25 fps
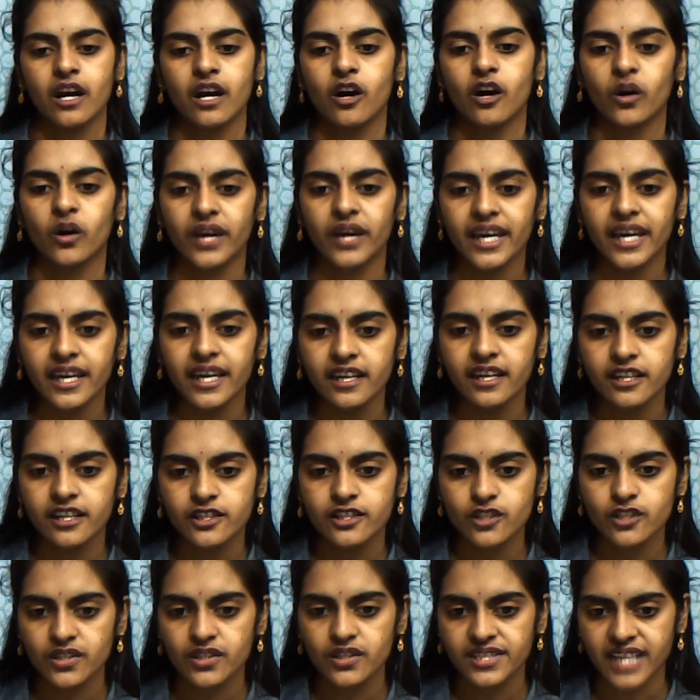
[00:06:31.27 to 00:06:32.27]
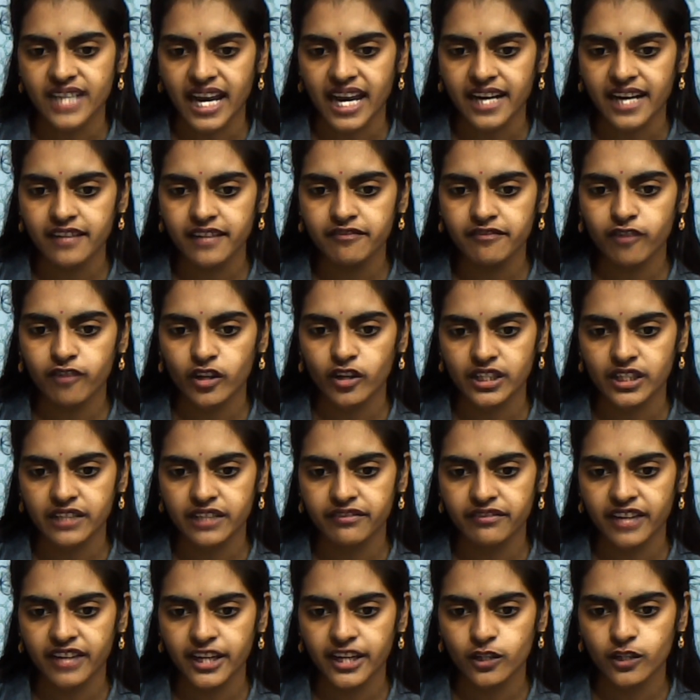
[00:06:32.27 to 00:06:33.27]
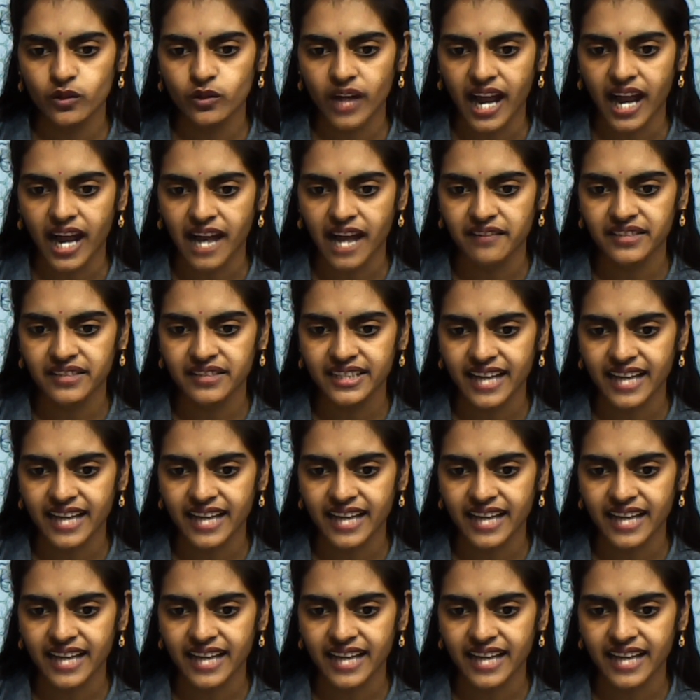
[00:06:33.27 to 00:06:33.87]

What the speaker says: Okay, so sine 45 you have it